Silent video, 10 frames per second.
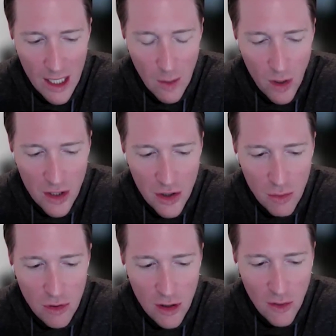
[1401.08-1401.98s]
When
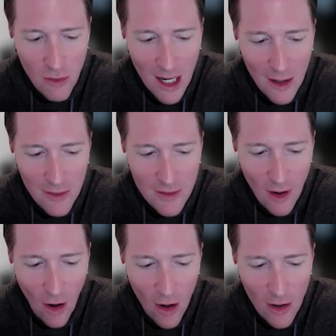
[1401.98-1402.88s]
you look around
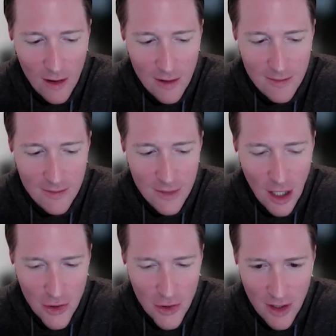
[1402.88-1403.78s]
our
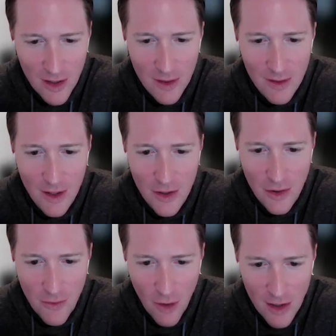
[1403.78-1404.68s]
country, in
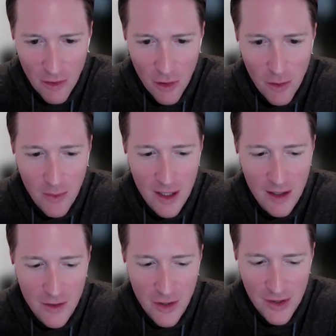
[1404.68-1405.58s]
your friend group,
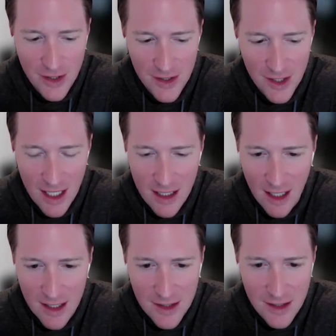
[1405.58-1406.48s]
and just the
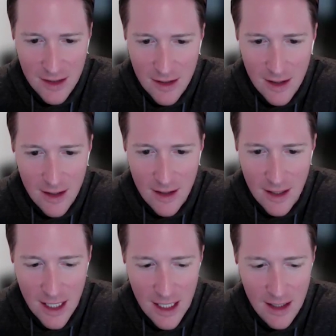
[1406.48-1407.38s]
zeitgeist
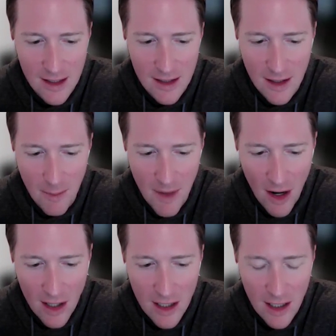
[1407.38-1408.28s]
in
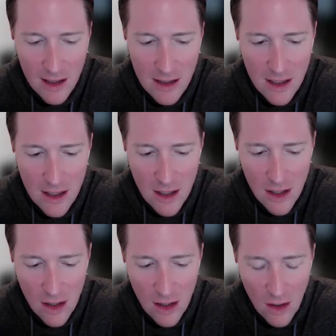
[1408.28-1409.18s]
America,
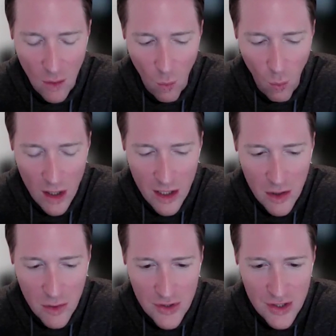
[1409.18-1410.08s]
what do
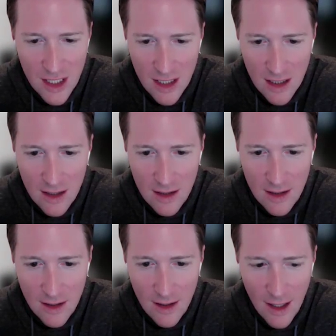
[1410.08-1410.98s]
you see
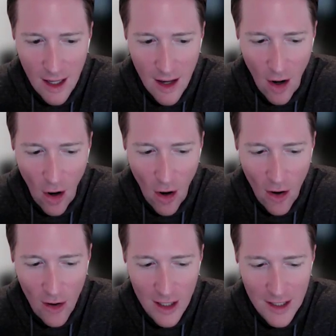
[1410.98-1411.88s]

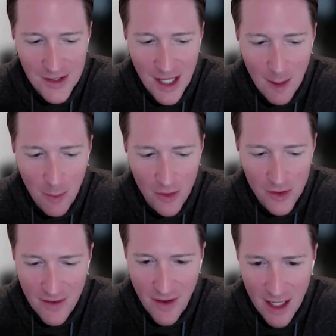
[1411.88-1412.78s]
are examples,
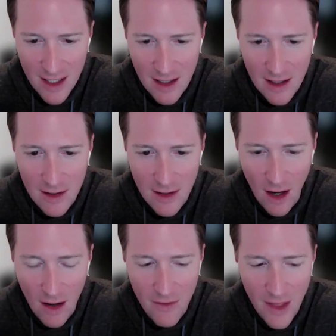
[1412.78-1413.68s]
if any,
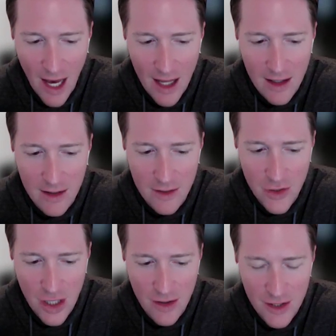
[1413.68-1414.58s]
of that,
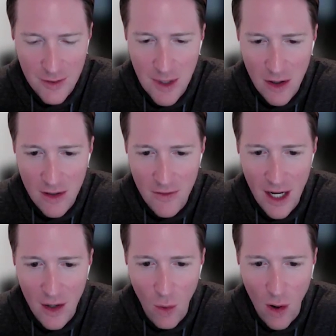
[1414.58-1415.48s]
the spirit of
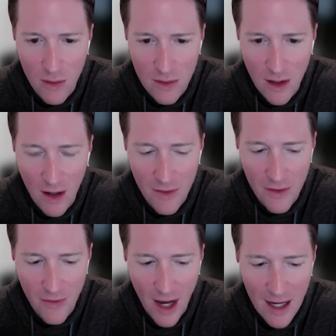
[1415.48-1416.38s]
that quote, of the
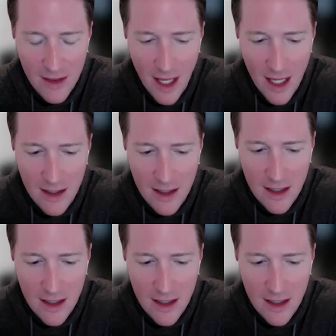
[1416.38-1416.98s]
fact that,